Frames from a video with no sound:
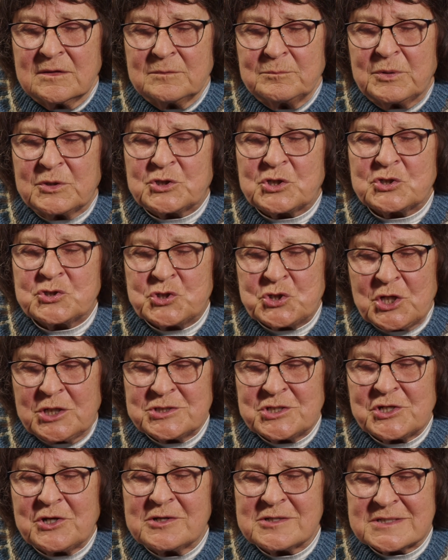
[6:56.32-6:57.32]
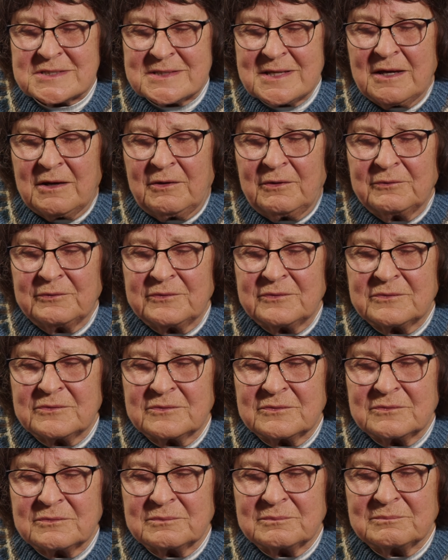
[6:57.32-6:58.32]
but to judge
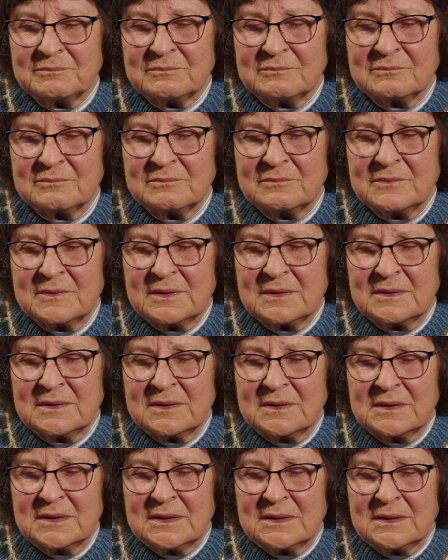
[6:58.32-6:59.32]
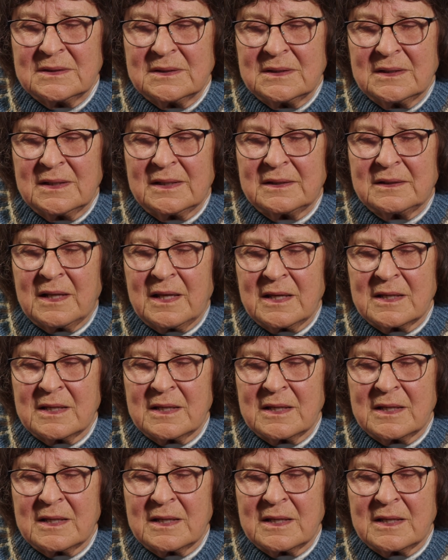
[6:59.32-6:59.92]
ourselves and